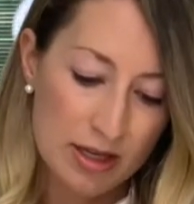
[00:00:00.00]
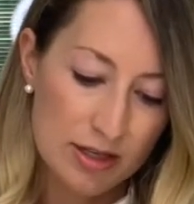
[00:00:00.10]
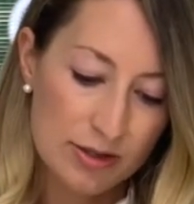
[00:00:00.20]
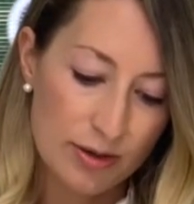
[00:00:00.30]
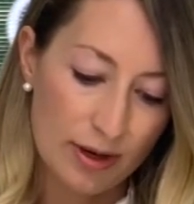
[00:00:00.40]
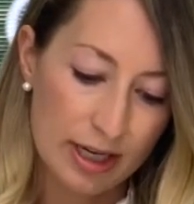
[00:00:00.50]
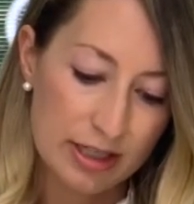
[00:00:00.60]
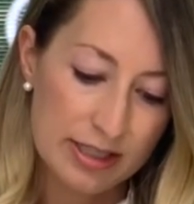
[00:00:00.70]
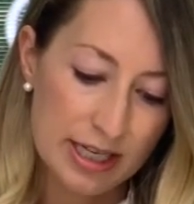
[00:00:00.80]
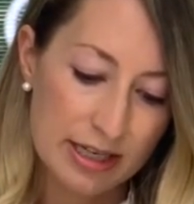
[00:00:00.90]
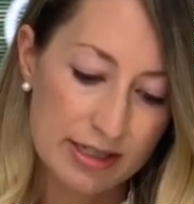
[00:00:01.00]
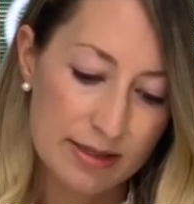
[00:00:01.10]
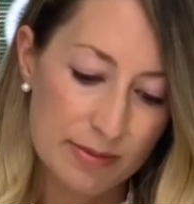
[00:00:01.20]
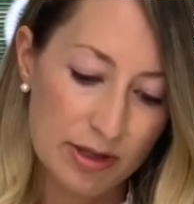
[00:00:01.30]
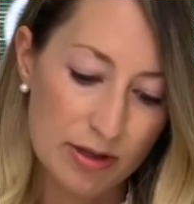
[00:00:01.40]
so I could take
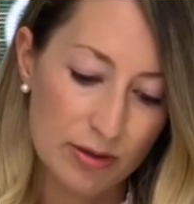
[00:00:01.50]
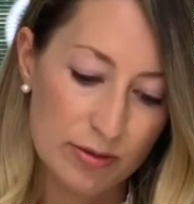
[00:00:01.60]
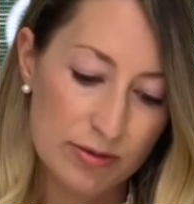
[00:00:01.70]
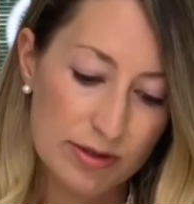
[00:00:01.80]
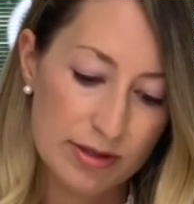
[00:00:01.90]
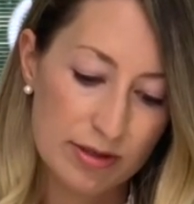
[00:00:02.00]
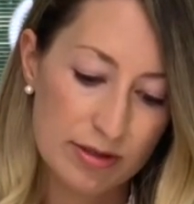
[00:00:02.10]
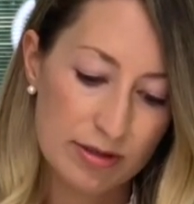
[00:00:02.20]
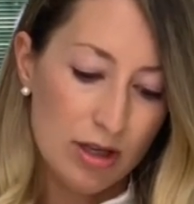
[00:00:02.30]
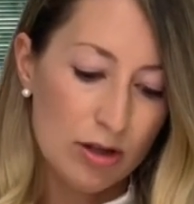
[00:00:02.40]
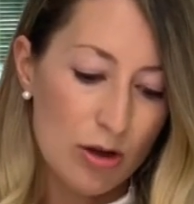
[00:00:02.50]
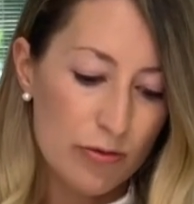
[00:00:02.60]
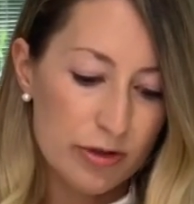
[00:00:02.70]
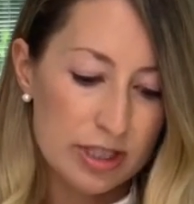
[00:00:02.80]
some of those. Low free